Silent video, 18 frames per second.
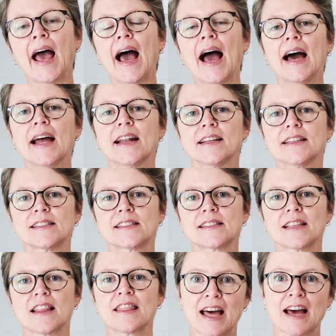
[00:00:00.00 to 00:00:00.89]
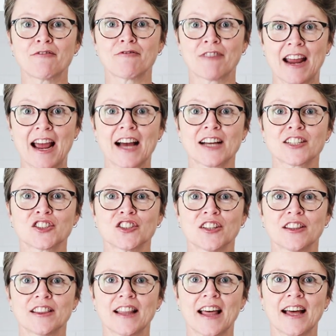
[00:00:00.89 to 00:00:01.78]
and it's that
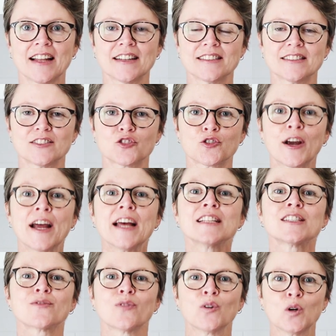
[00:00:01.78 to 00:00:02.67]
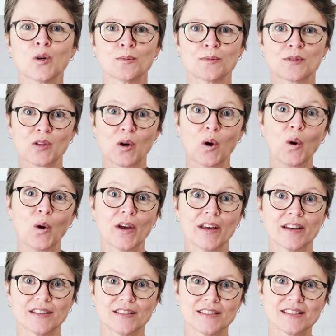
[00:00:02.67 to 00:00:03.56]
reaction that transforms the
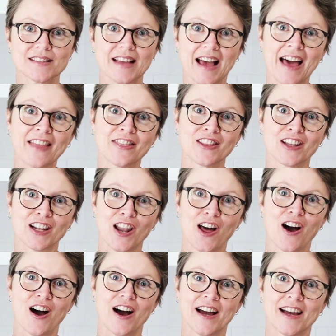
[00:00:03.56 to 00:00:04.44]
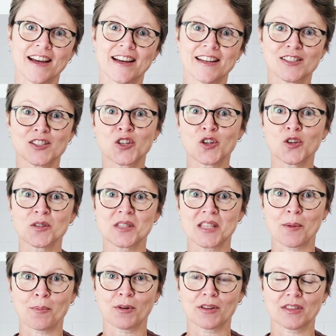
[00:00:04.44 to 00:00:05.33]
oils and the lye, it's two
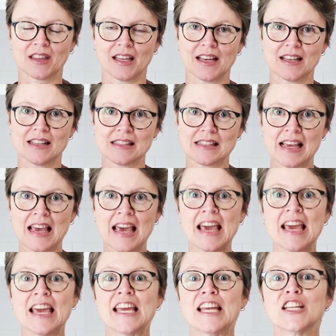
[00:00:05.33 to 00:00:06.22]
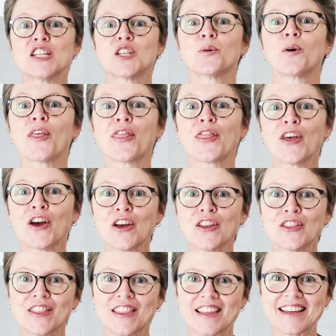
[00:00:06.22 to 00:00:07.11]
separate things, into a
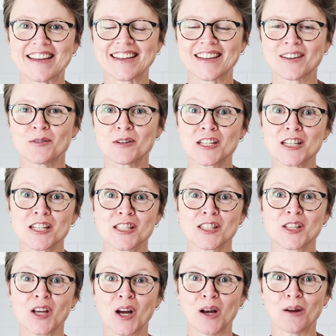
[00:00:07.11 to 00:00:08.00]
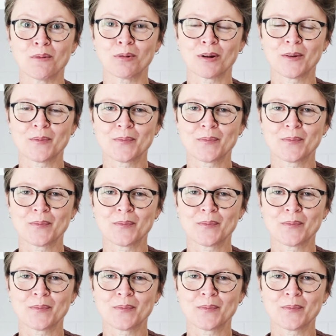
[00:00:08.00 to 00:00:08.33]
third thing, which is soap.